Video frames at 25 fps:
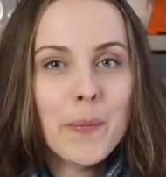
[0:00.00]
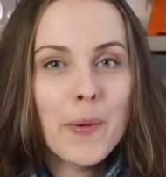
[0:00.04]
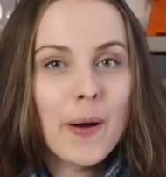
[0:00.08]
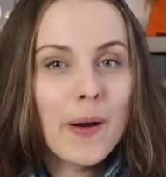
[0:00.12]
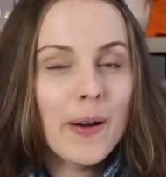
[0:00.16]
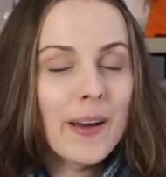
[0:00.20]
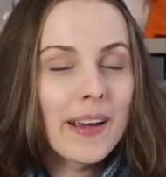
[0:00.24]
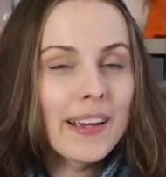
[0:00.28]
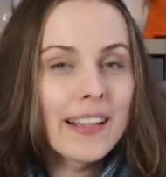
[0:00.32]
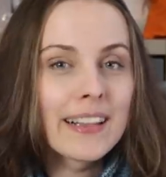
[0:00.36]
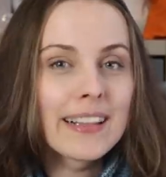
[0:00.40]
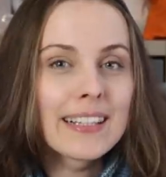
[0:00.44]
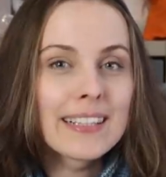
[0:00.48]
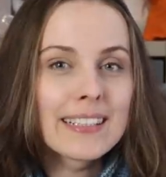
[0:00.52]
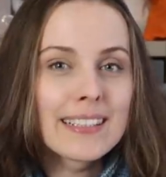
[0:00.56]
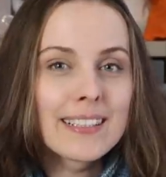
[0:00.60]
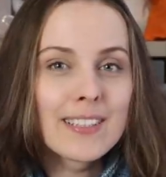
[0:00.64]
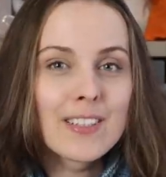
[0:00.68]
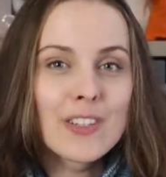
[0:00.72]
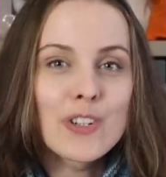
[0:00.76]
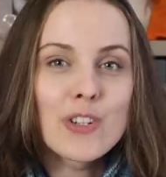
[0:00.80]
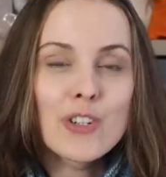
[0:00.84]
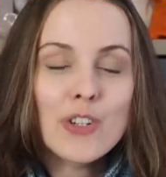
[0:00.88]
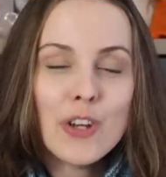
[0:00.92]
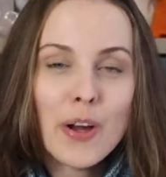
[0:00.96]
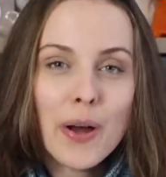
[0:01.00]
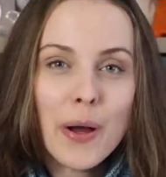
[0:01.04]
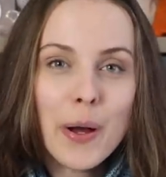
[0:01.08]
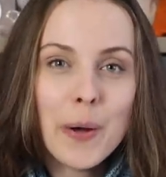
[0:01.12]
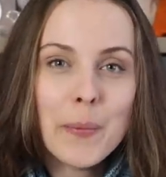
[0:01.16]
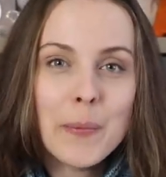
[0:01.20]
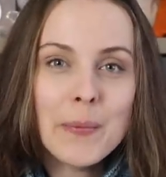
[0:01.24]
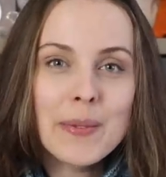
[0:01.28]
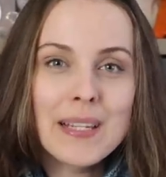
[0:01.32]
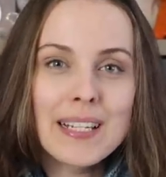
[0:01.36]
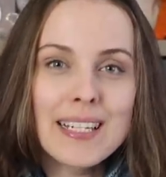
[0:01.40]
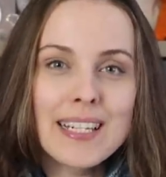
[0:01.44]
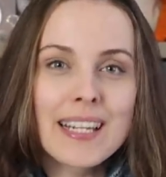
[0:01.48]
my little
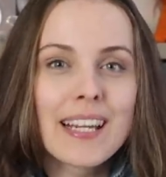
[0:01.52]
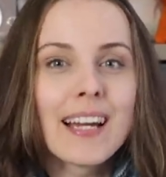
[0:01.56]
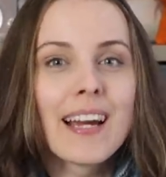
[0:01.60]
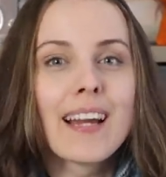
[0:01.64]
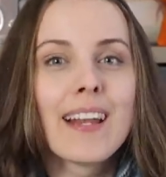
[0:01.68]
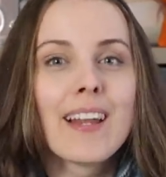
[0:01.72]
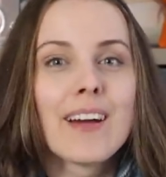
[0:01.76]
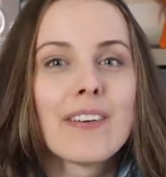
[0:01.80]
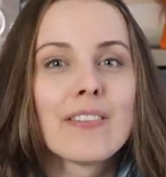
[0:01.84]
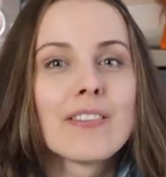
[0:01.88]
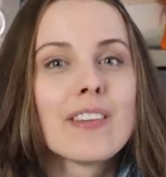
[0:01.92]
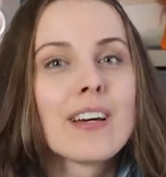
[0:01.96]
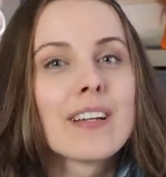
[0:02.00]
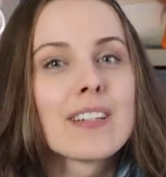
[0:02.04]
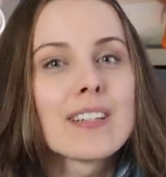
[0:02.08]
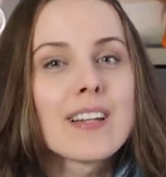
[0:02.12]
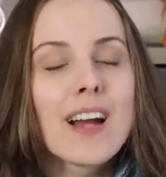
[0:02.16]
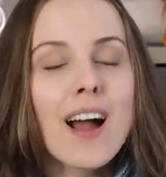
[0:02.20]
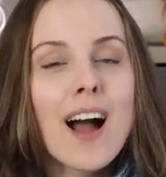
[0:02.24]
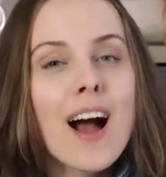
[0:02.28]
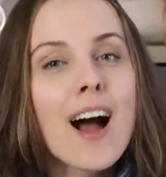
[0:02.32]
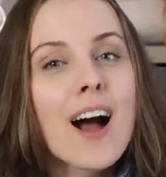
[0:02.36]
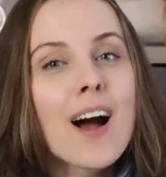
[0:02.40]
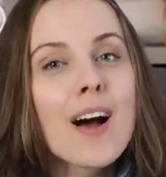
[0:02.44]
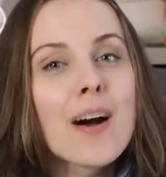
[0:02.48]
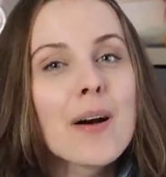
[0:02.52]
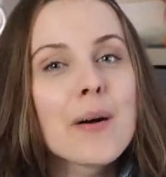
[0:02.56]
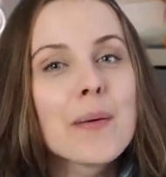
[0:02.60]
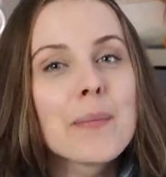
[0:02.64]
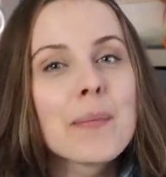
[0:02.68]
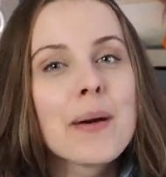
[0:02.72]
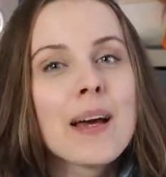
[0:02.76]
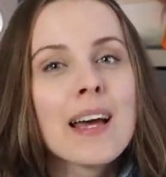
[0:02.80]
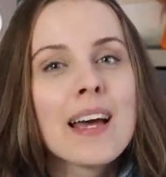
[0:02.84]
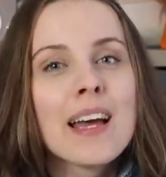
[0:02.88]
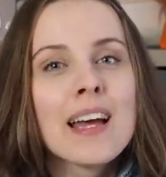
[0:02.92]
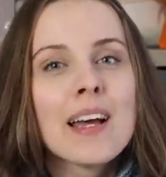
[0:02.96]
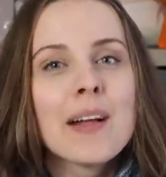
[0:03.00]
shop,
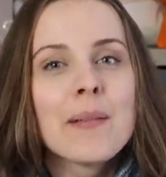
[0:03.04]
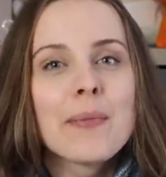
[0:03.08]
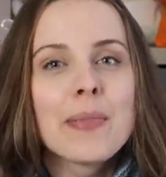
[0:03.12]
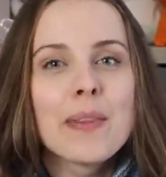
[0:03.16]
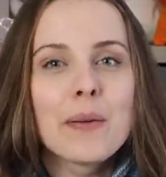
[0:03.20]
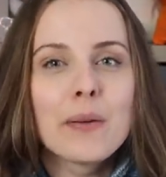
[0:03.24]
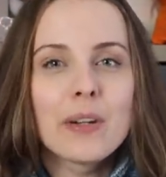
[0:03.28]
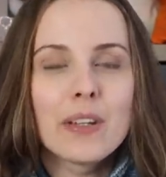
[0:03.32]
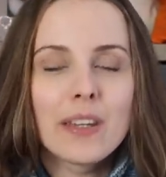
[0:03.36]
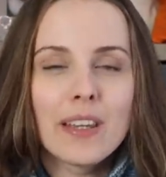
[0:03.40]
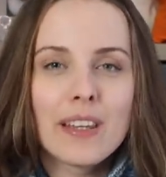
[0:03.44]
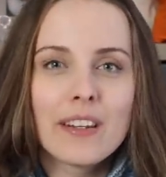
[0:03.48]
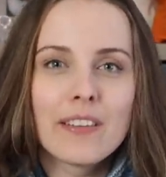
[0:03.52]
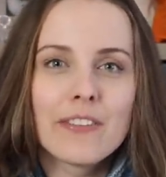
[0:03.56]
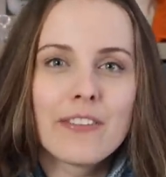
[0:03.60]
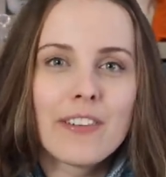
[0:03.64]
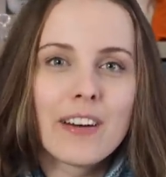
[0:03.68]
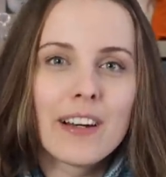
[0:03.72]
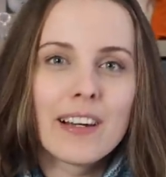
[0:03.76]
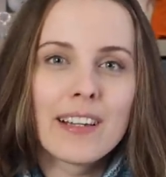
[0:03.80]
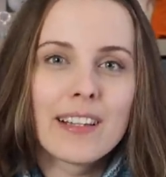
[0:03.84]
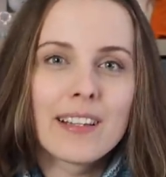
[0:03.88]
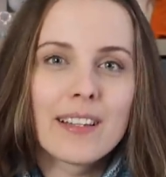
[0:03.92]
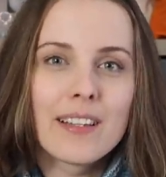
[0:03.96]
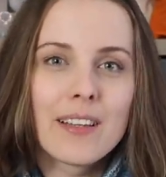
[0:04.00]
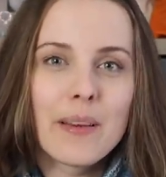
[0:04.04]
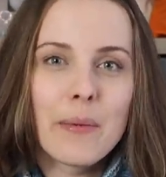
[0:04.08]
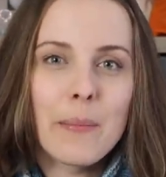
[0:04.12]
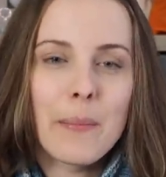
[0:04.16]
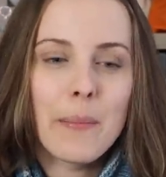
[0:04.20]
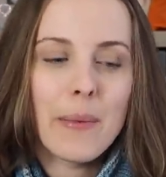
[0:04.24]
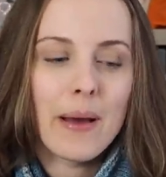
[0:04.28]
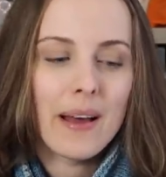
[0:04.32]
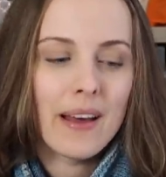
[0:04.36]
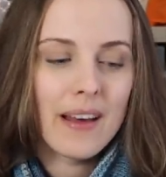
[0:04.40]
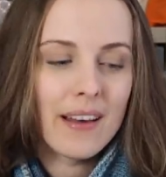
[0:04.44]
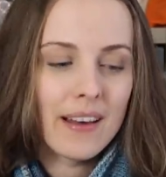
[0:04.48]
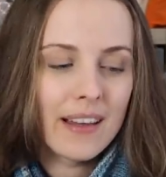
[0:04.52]
knittingilove.com, where you can find
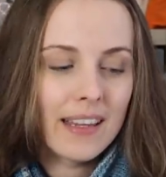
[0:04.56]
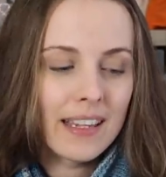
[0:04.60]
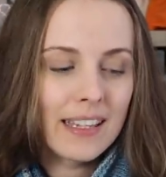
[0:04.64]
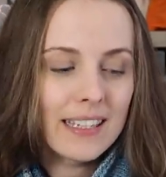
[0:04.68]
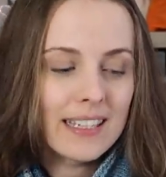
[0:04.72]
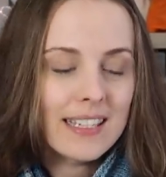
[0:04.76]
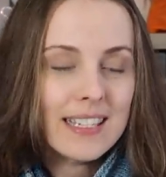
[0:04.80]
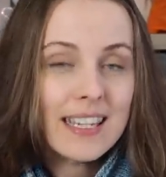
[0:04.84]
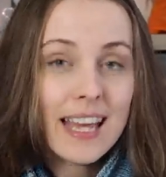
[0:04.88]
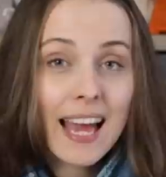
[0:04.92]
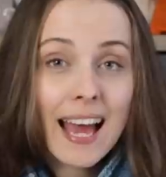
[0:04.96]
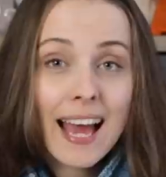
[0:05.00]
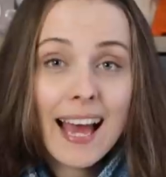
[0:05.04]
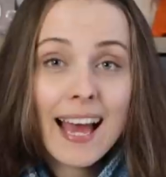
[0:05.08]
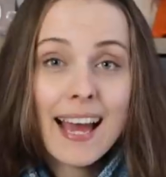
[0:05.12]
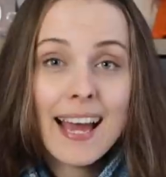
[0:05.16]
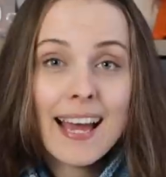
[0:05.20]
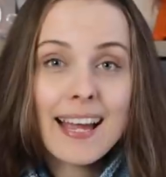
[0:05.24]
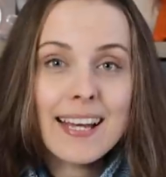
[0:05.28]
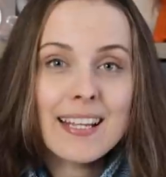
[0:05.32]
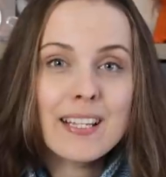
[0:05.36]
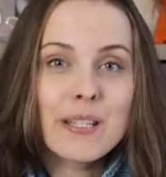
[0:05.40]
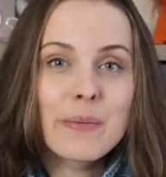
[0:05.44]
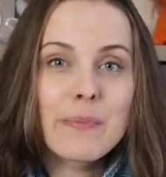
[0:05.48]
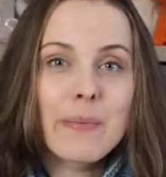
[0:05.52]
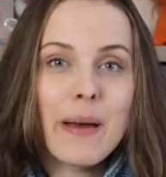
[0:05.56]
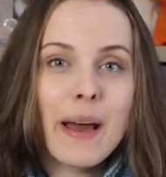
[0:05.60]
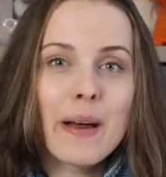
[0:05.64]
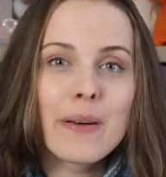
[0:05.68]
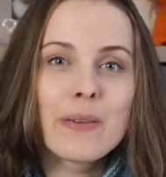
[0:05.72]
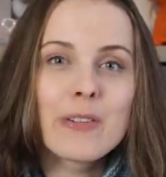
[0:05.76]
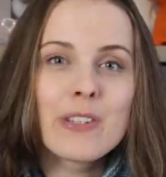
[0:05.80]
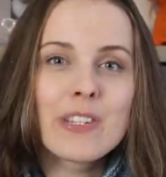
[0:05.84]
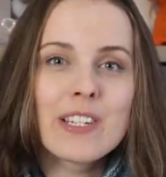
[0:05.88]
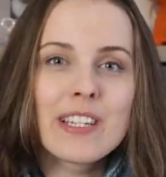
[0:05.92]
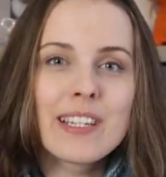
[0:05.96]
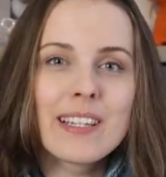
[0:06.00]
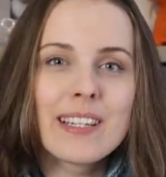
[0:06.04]
my tags,
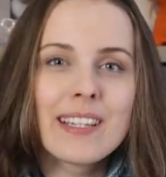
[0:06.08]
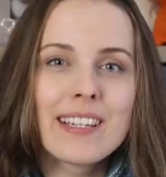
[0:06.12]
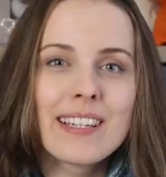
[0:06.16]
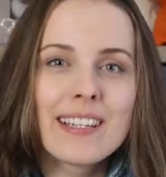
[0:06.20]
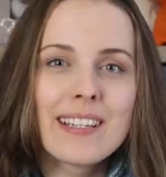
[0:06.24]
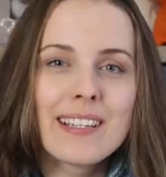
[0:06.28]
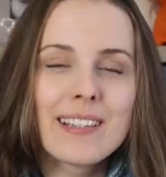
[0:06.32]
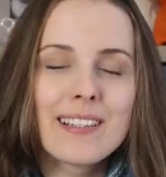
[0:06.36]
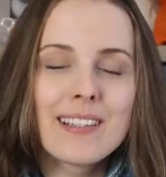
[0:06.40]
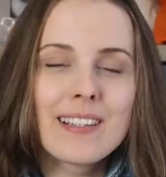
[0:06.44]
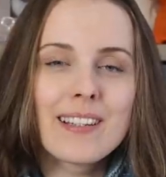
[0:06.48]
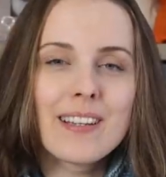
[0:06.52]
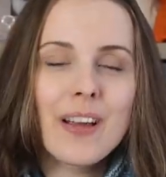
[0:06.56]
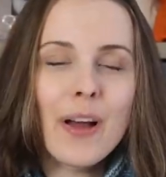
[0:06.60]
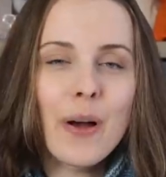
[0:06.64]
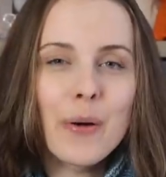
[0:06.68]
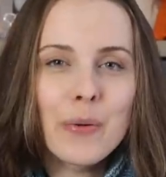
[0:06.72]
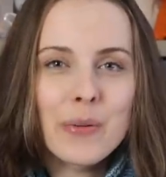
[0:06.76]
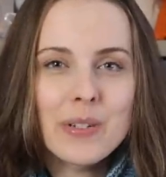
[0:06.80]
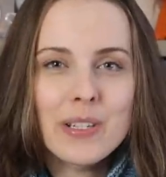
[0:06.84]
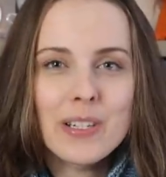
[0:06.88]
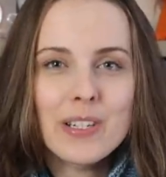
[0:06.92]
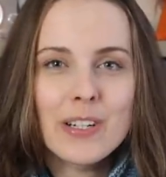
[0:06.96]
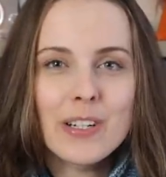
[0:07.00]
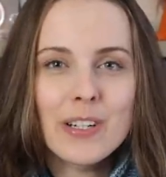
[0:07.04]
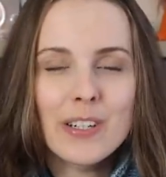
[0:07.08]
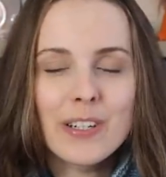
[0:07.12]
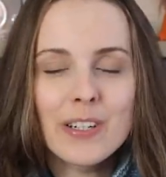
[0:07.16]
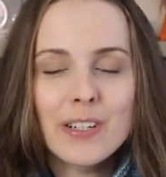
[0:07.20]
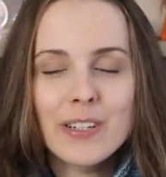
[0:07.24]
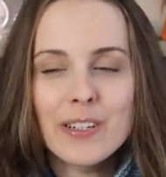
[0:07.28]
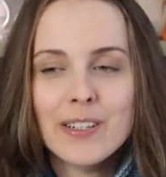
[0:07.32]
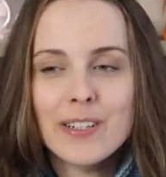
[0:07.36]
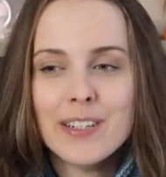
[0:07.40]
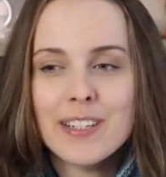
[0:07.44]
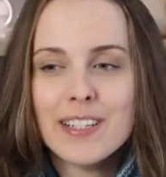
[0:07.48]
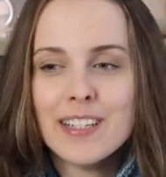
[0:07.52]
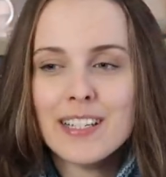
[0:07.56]
pouches,
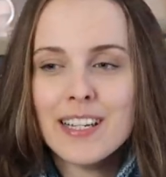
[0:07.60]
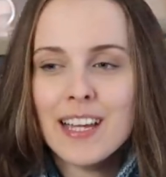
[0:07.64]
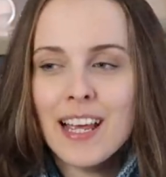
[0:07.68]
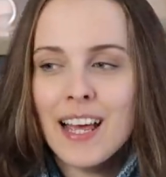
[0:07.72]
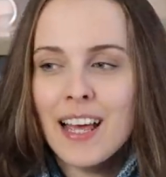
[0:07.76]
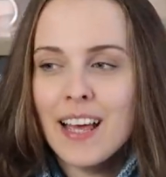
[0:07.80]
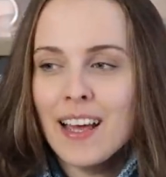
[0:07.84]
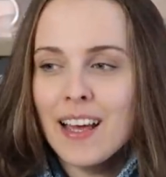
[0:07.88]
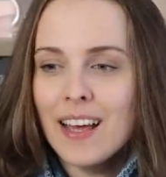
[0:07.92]
coasters,